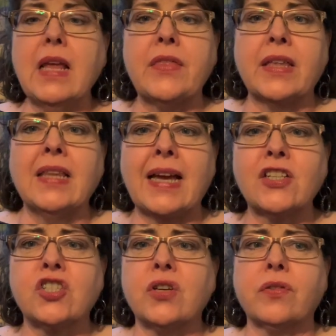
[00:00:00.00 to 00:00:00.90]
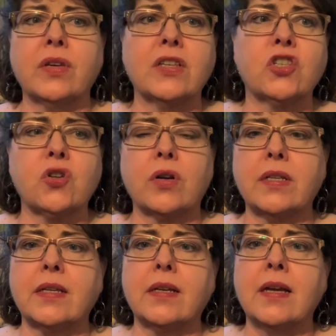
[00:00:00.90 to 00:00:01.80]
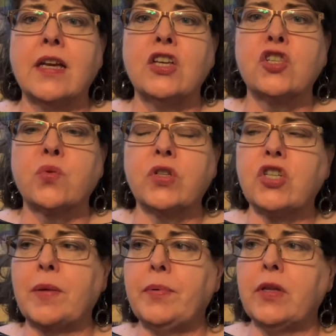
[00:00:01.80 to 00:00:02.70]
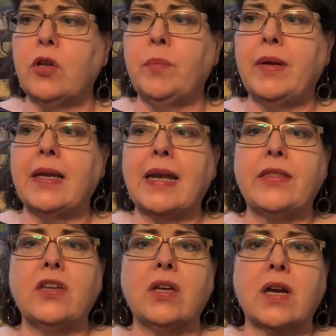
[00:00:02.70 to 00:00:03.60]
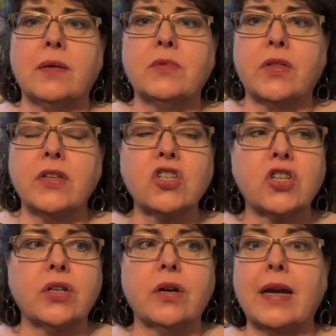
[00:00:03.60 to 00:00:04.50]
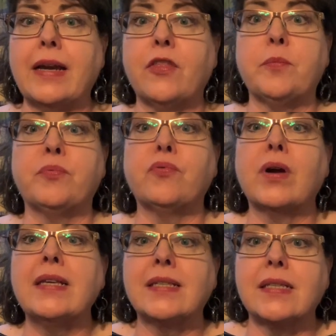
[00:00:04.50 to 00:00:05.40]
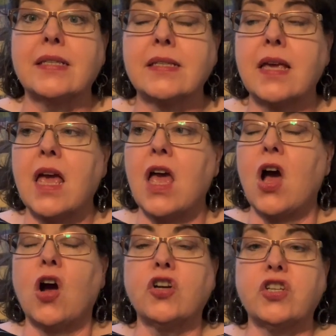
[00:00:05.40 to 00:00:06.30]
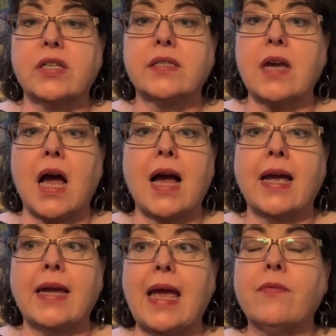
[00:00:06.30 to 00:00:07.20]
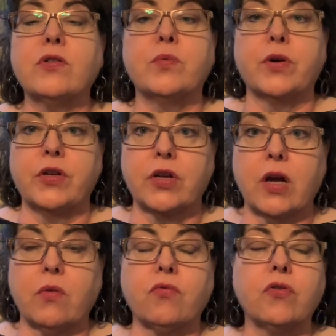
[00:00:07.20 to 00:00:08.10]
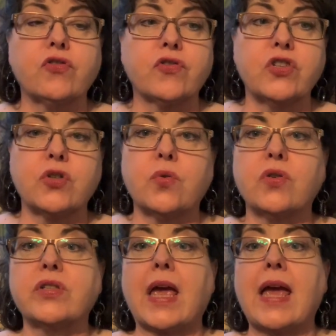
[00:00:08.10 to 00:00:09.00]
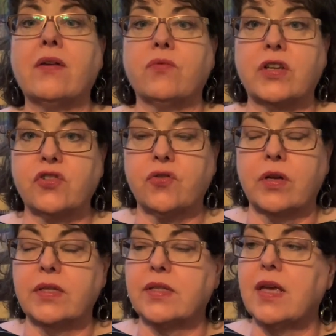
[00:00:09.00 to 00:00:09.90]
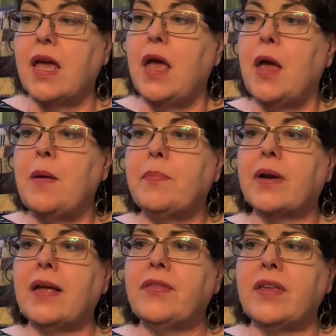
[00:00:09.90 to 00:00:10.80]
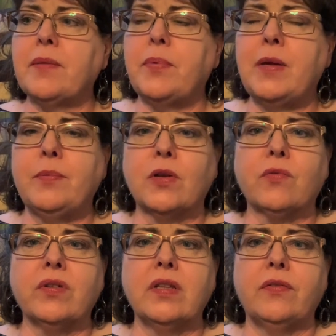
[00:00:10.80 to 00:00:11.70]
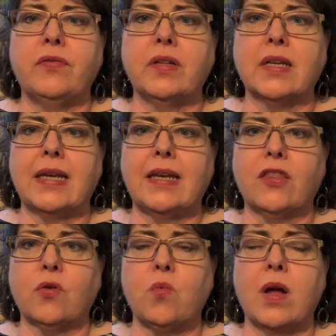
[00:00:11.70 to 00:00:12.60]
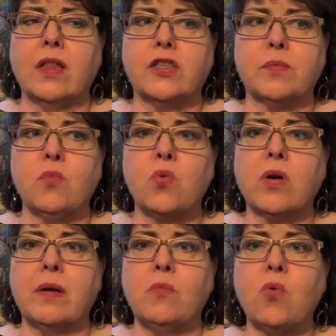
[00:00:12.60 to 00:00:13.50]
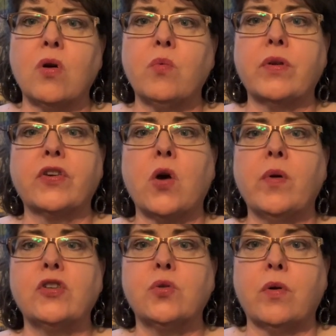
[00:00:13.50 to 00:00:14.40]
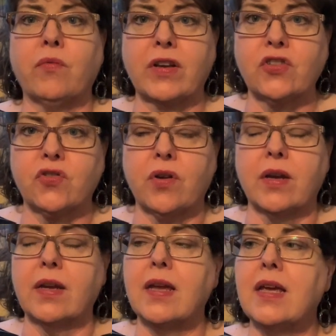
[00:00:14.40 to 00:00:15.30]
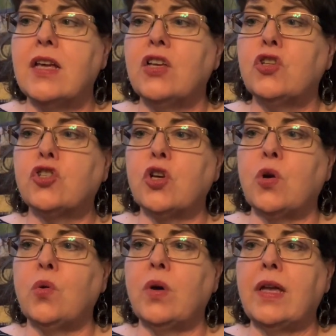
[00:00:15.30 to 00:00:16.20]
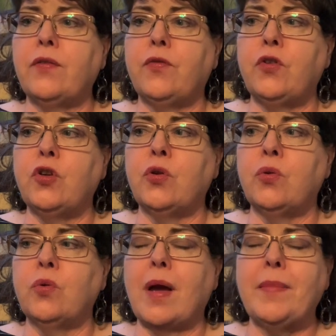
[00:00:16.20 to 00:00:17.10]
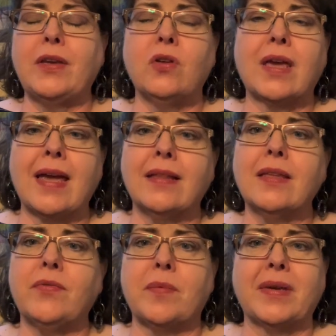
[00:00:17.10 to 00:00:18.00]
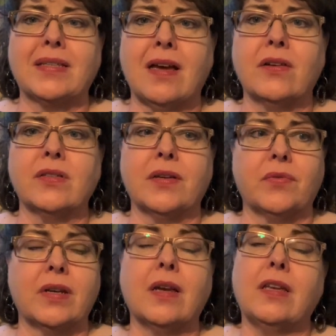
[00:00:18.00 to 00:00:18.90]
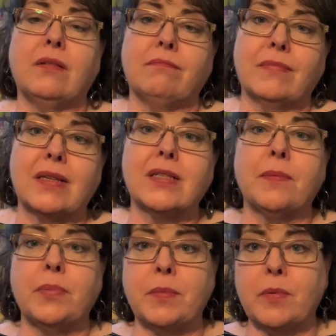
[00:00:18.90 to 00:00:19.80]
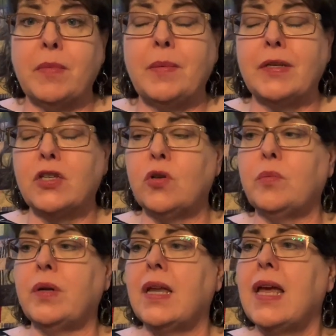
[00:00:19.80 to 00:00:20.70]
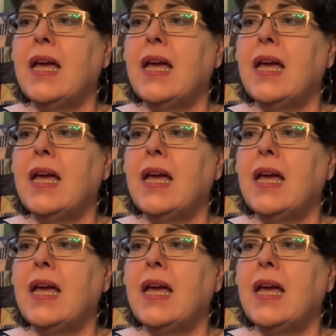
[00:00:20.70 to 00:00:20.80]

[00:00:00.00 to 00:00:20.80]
Then last year things started to switch up a little bit, and then you come to this year and now the prices are just high everywhere you go, grocery stores and restaurants. But I think people are really feeling it in their wallets more and more with going to a restaurant. So you can't live on McDonald's every night. Some people maybe do, but